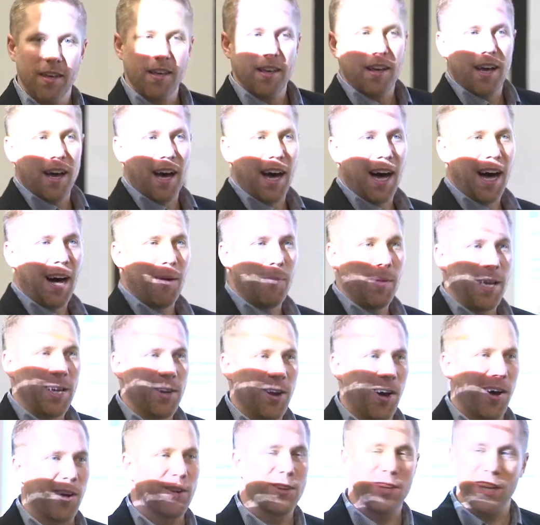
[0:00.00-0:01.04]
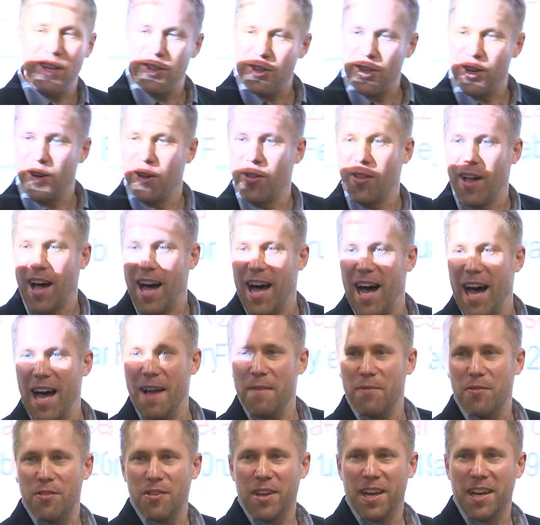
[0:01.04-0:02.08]
um, in our digital
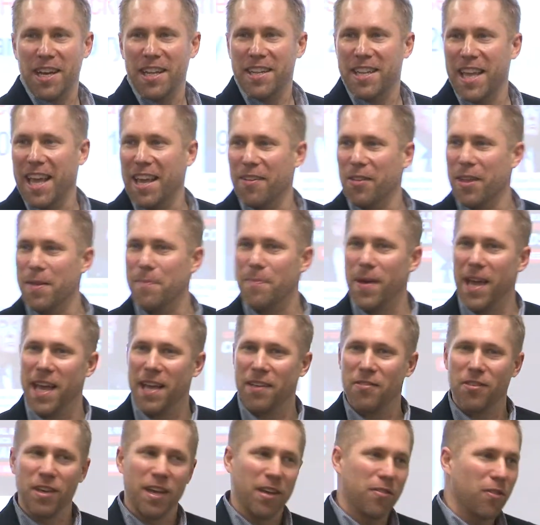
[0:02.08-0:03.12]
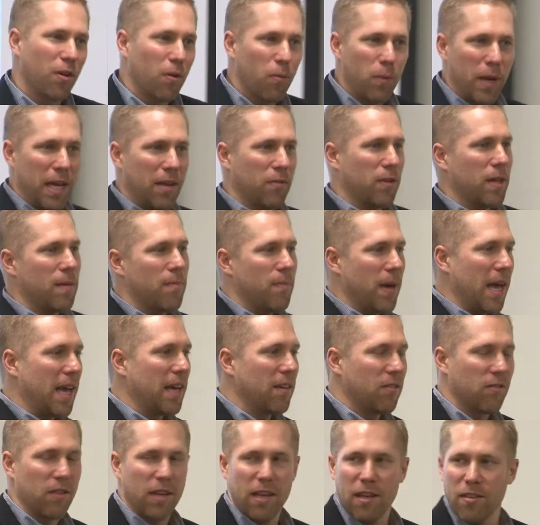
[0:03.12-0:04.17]
lives on a daily basis, a weekly
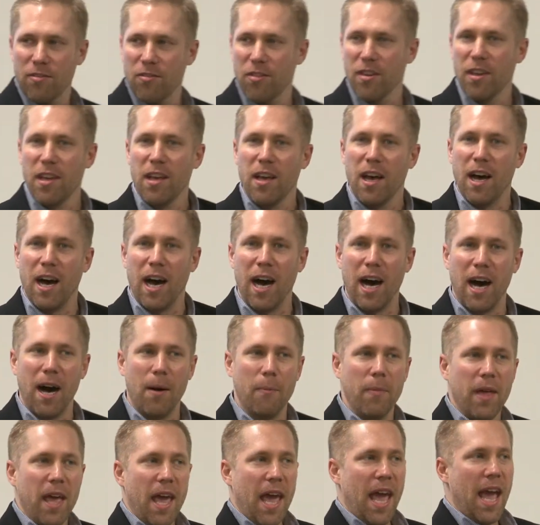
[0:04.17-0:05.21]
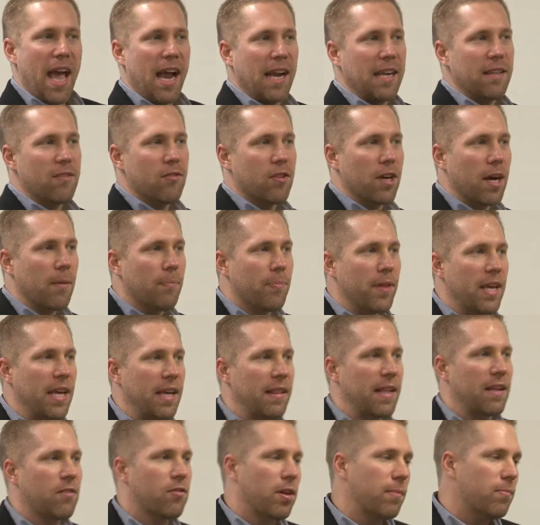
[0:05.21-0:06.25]
basis, um, and it's something
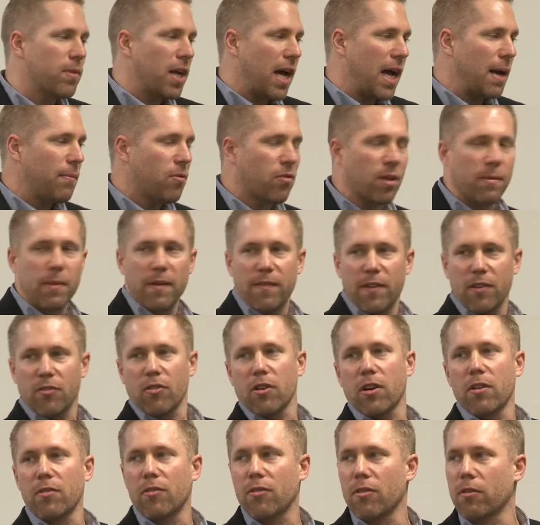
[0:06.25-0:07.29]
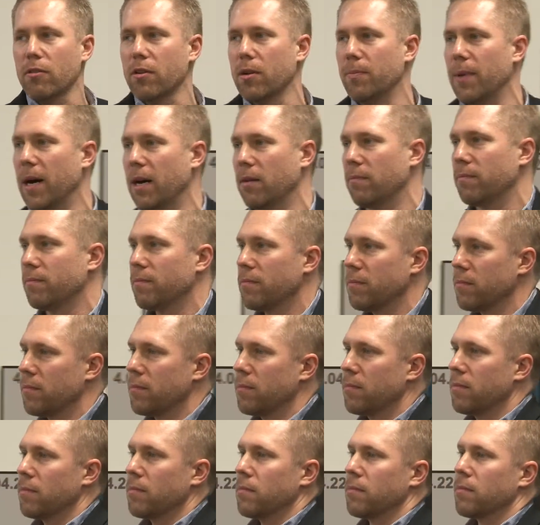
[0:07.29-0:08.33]
that sometimes some of us are concerned about.
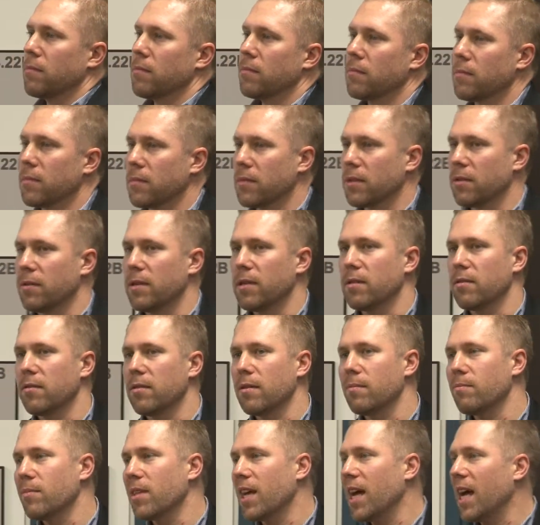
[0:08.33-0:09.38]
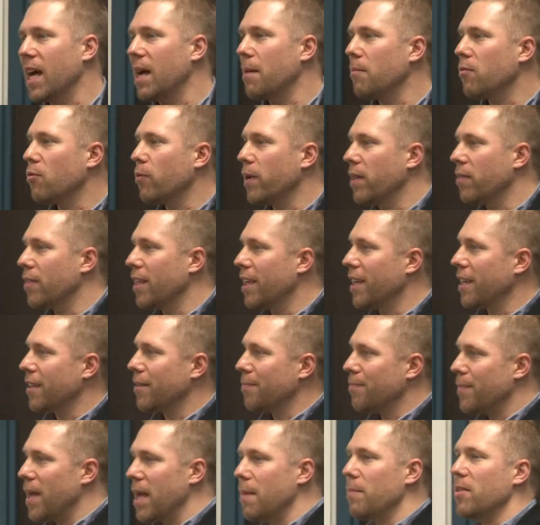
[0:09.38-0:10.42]
Sometimes we think
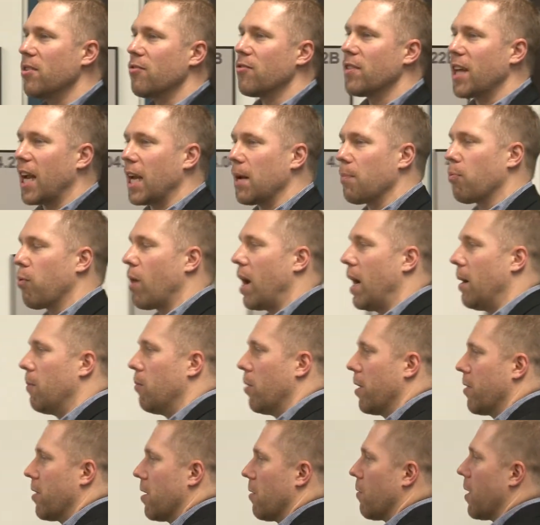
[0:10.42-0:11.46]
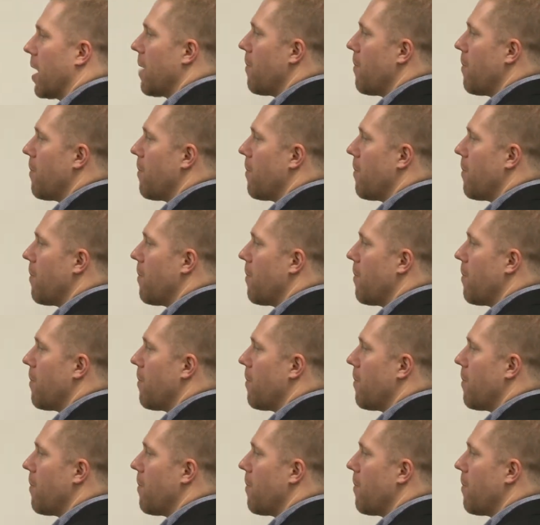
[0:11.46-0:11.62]
maybe there's not a problem with it, right?